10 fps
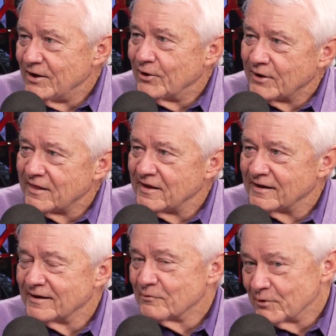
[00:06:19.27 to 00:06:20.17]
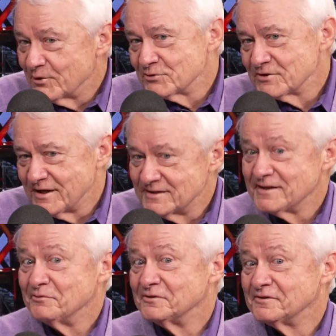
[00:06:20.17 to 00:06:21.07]
And I think one of those things,
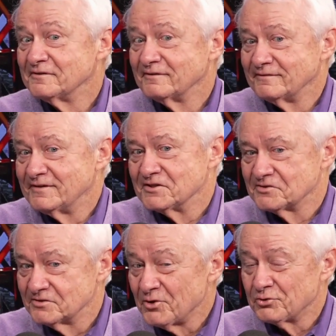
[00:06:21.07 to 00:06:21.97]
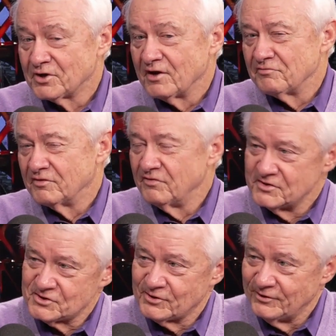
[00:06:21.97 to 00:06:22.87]
he was just so tough and
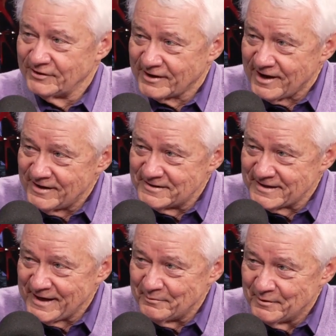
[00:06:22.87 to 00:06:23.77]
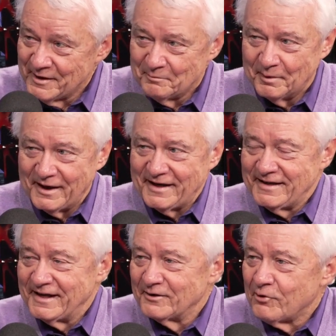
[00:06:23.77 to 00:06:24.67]
physical in the college game, but it
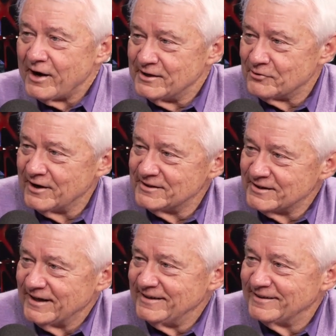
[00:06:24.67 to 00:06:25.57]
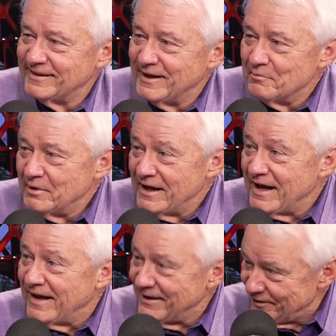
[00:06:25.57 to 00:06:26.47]
didn't quite translate to the
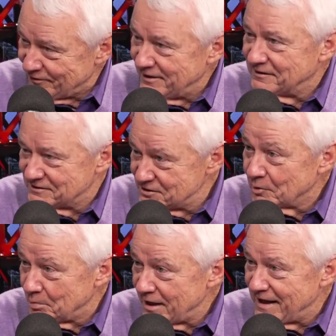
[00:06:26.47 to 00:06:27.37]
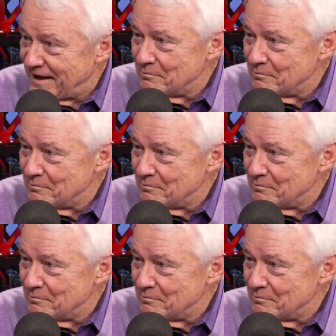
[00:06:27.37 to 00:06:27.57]
NBA. He could still play.